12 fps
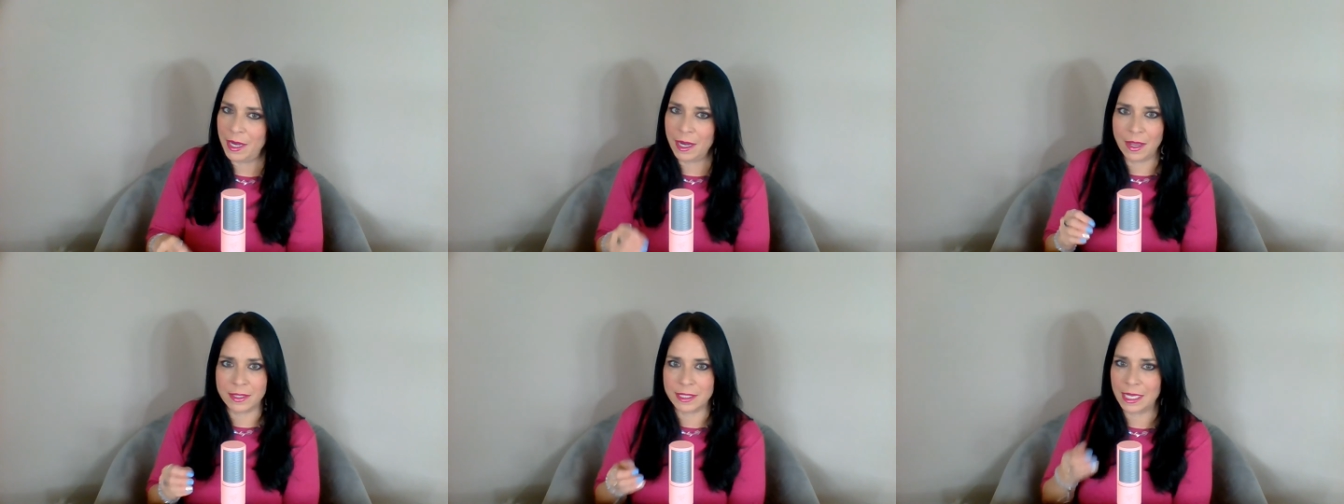And
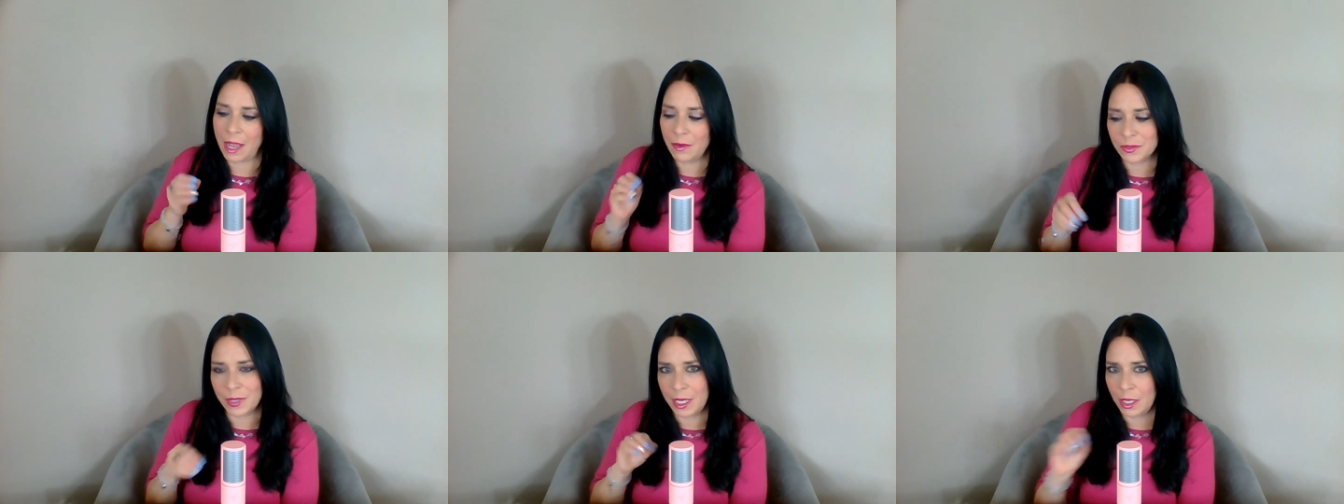I
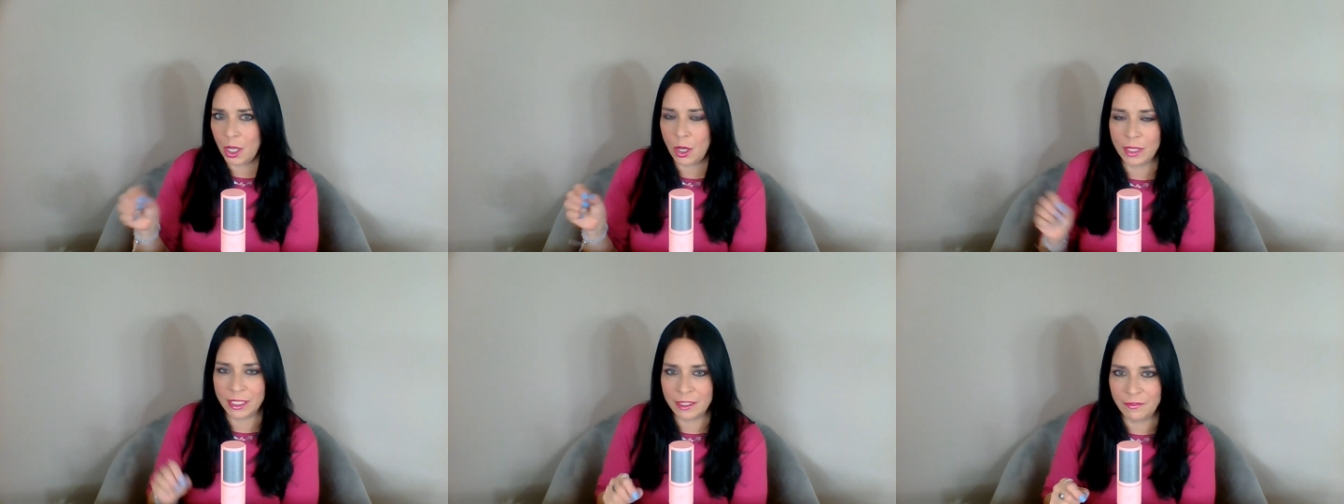was ready to go
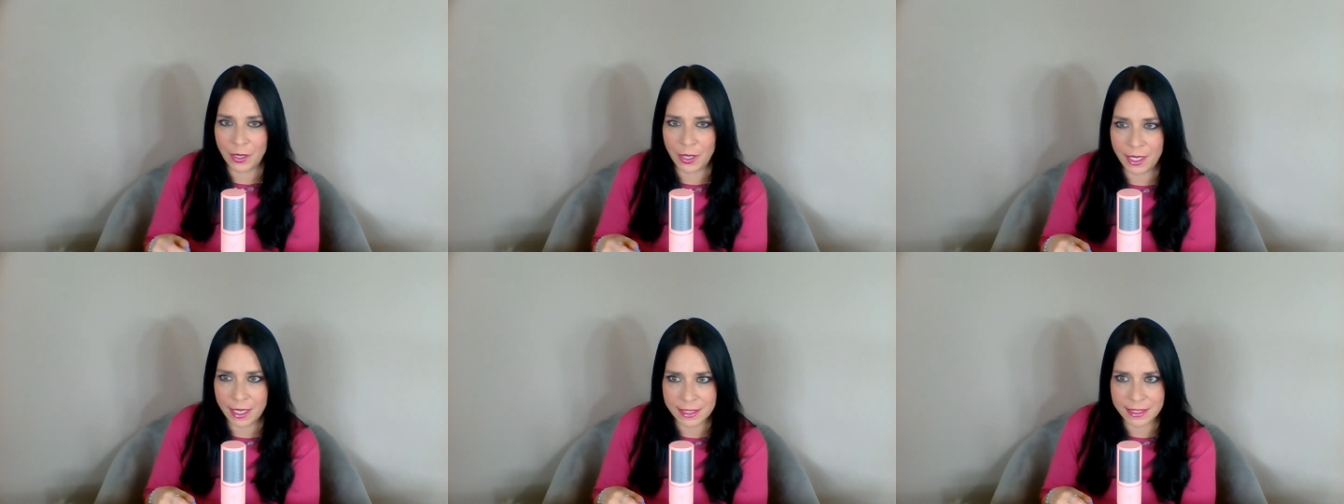like the very
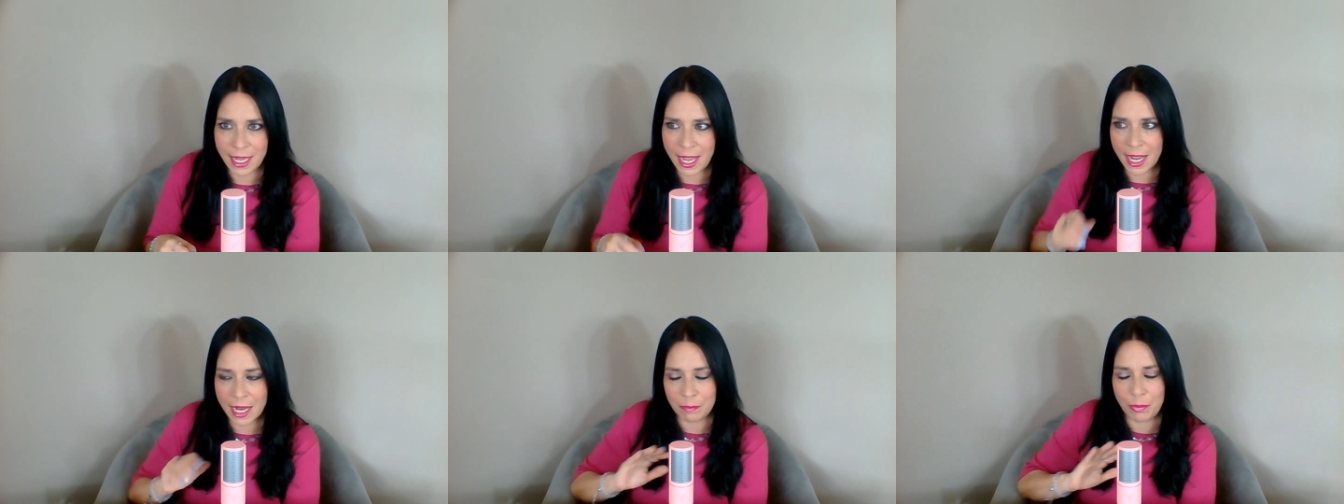next day.
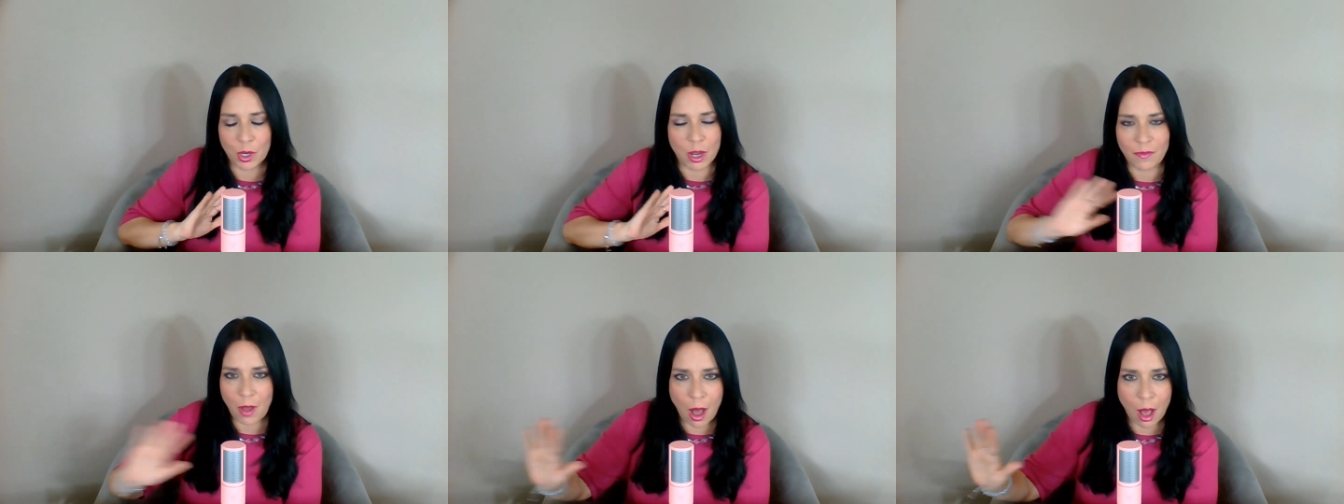I put
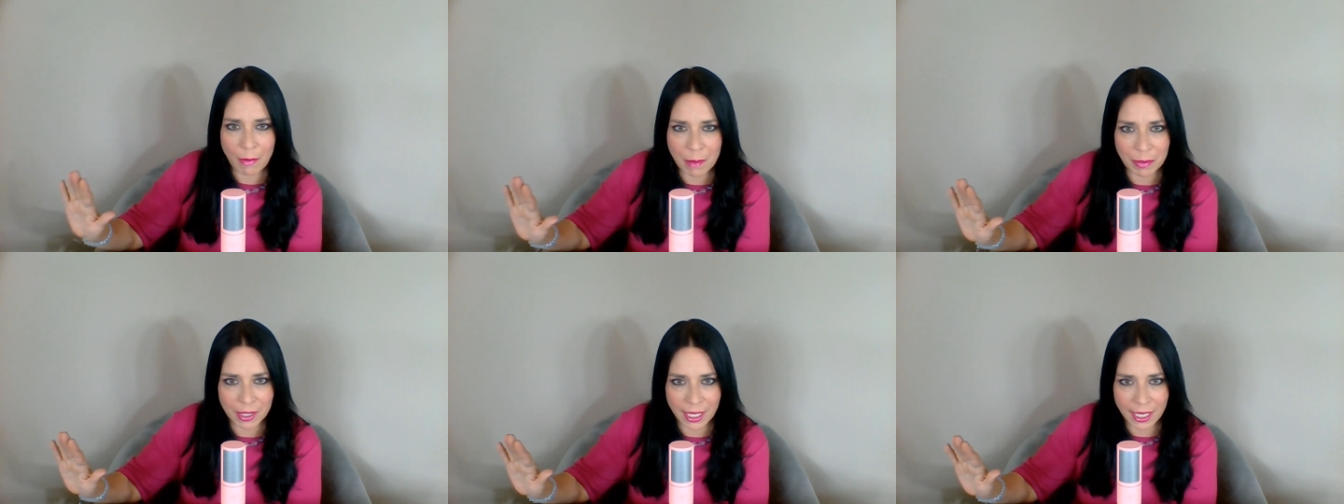off all my
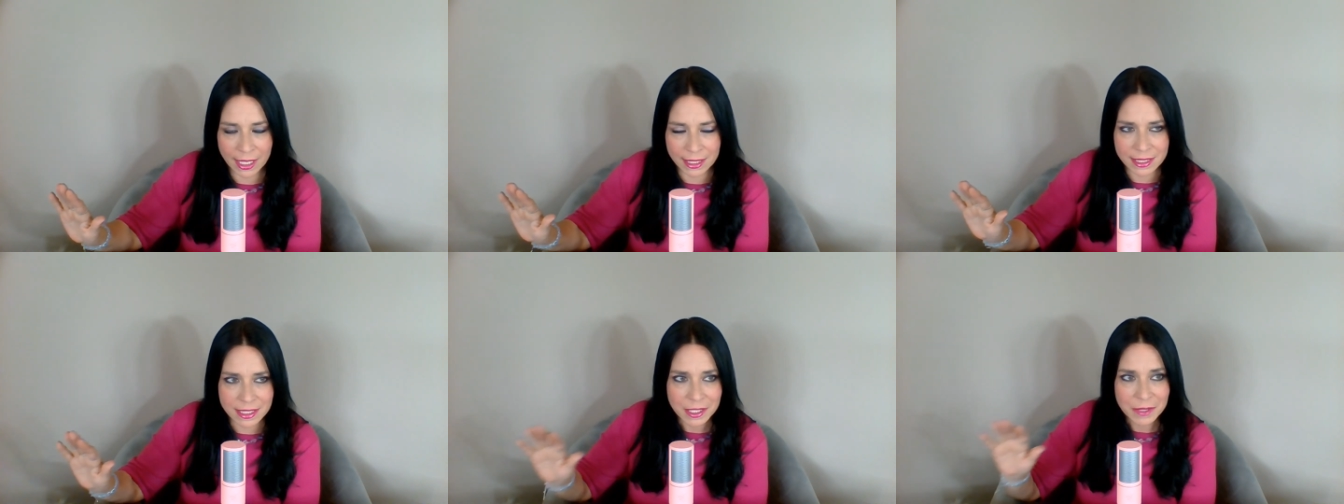
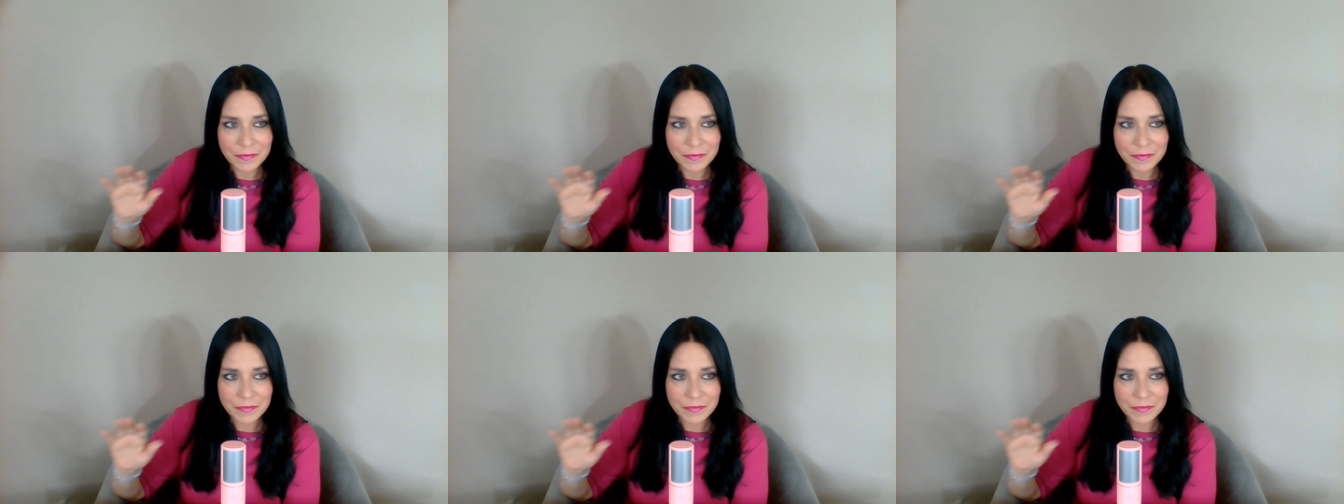plans.